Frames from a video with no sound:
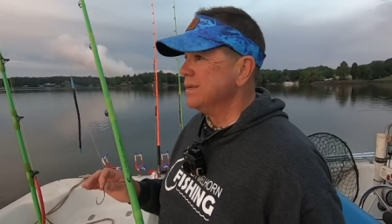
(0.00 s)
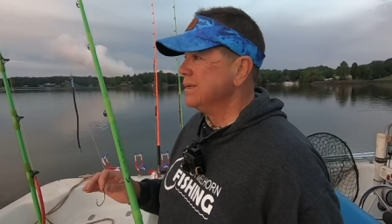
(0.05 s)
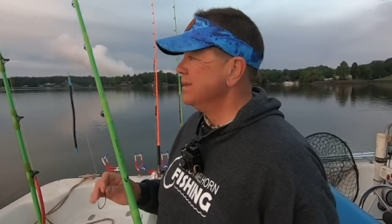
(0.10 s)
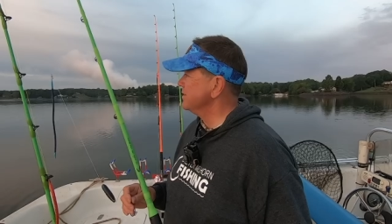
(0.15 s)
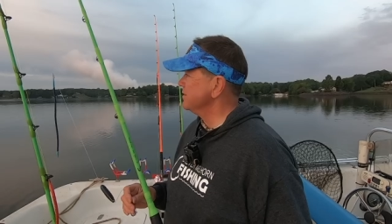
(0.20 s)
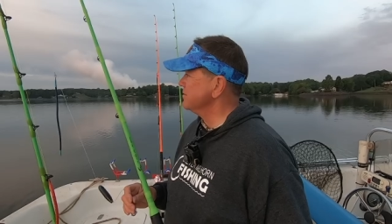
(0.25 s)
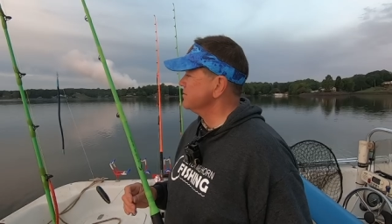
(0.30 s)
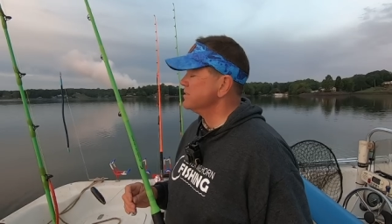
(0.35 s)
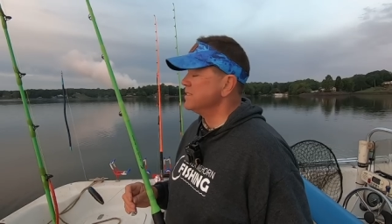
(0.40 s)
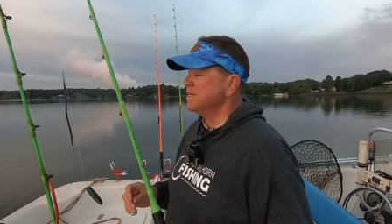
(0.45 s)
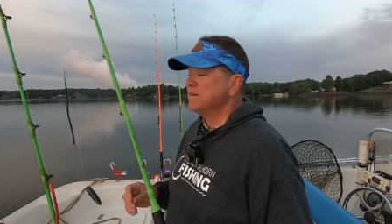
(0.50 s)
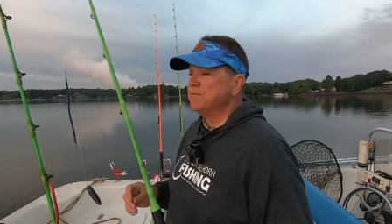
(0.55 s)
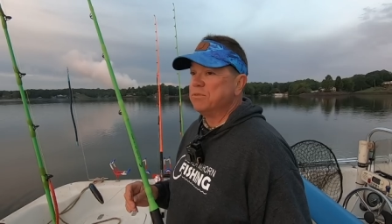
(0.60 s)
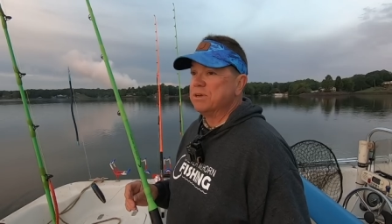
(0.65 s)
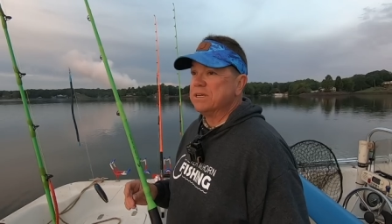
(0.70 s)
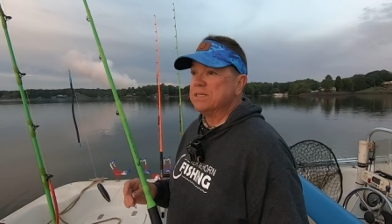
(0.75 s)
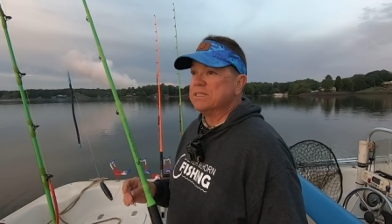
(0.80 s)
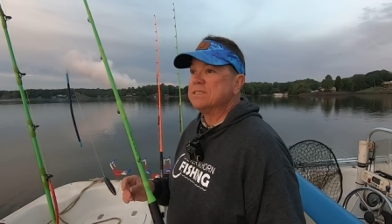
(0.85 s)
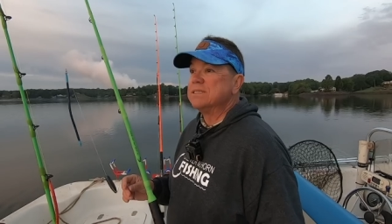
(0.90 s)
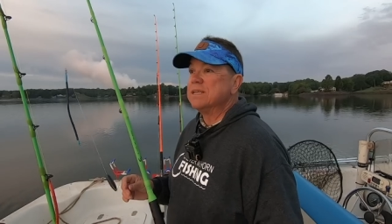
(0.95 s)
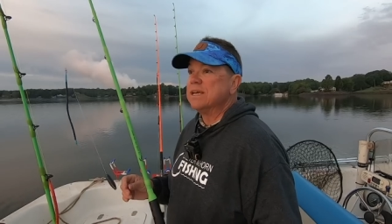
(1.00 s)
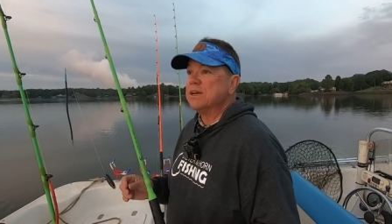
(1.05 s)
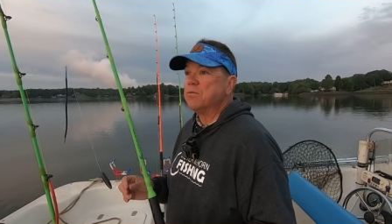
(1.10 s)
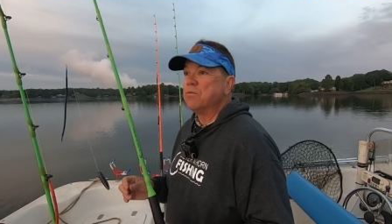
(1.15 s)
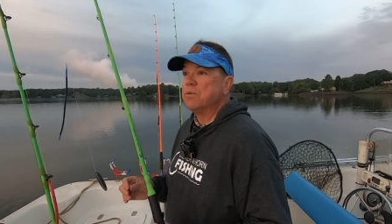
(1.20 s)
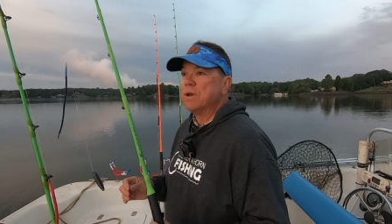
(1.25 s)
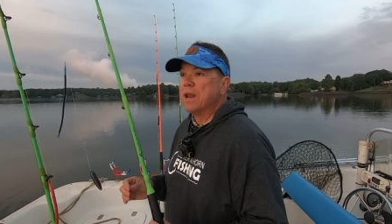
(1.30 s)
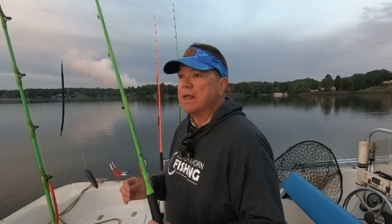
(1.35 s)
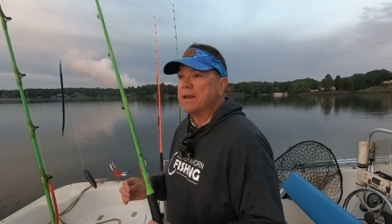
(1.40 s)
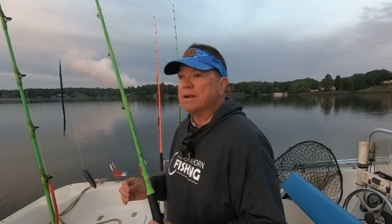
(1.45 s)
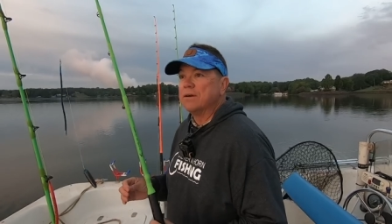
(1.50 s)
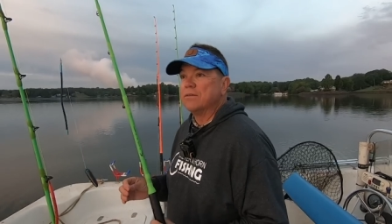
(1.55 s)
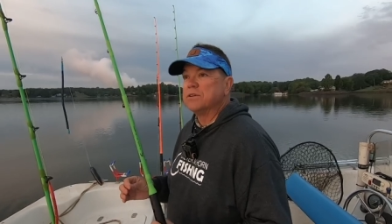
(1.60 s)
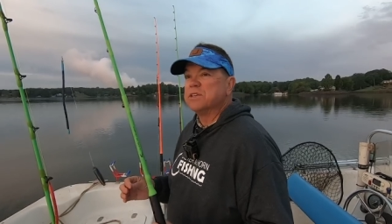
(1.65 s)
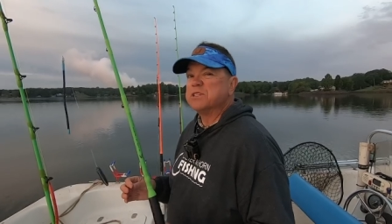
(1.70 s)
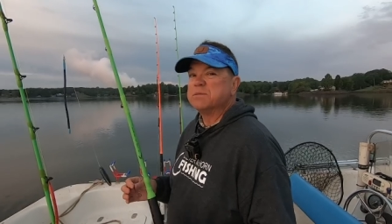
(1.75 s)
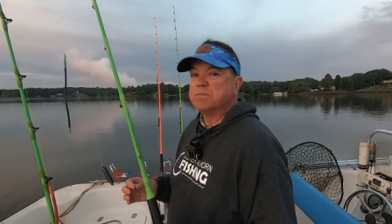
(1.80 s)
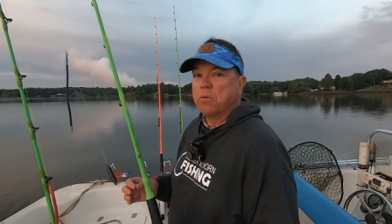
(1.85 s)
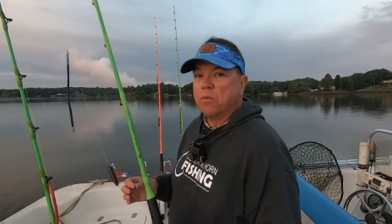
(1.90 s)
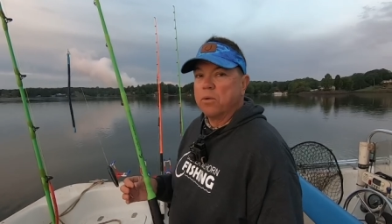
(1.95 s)
We're going to see if we can stick one out here on
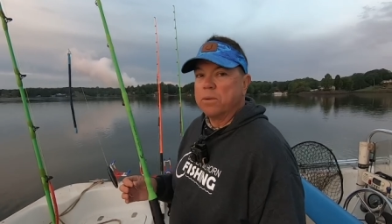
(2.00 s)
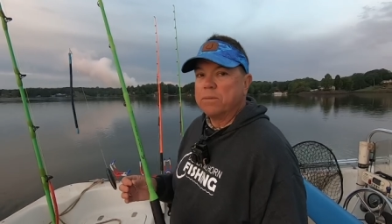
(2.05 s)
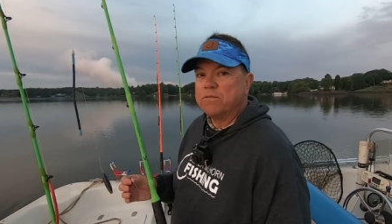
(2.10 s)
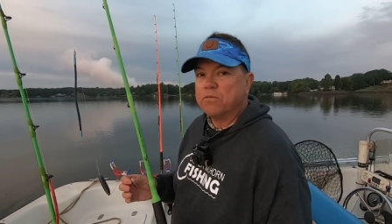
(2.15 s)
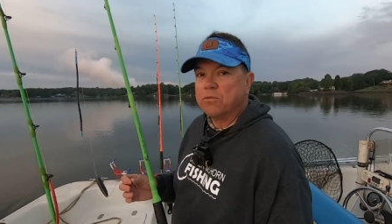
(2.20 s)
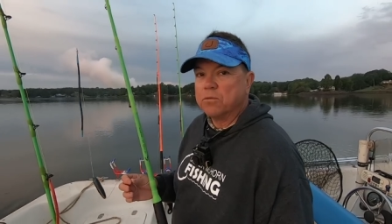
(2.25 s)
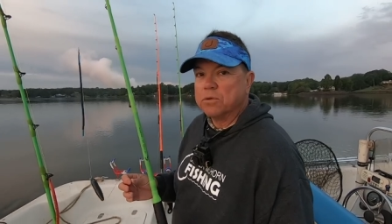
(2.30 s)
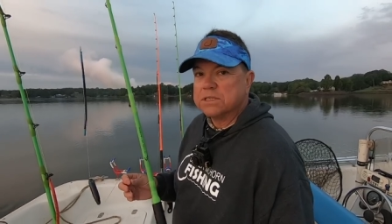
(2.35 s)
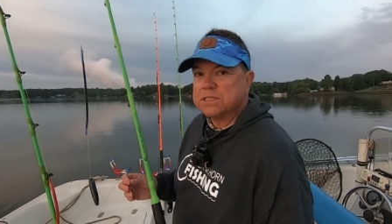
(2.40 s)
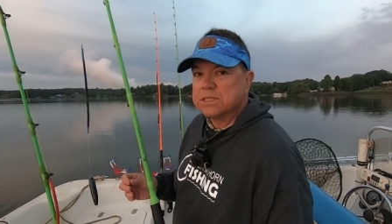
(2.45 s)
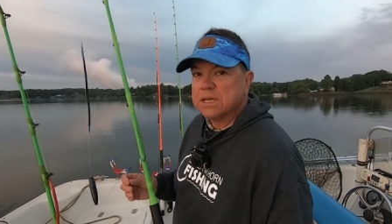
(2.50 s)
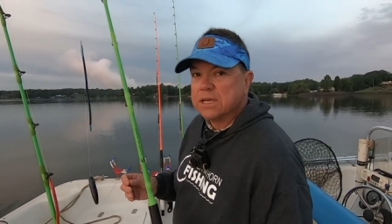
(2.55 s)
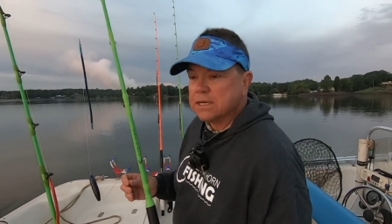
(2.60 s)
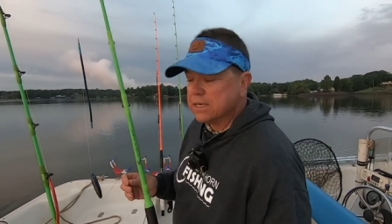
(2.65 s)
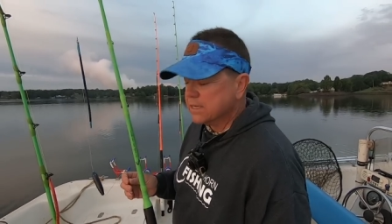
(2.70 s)
this point before the sun